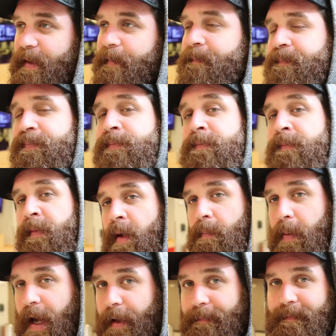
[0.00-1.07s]
meal,
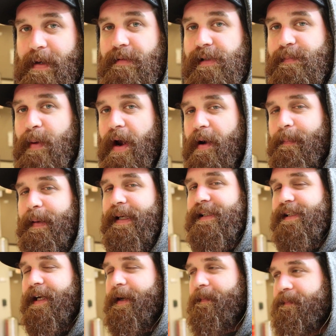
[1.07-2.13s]
but it was butter
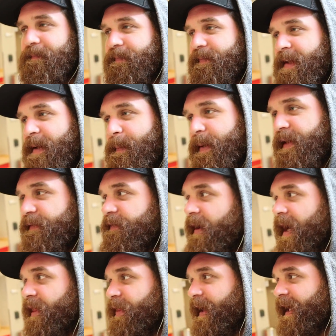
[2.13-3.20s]
pizza. But the
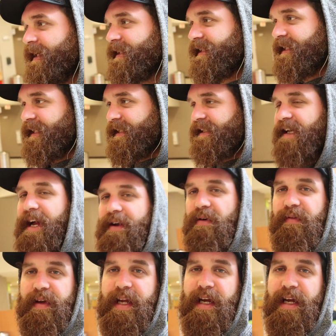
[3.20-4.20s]
funny thing is, this sign over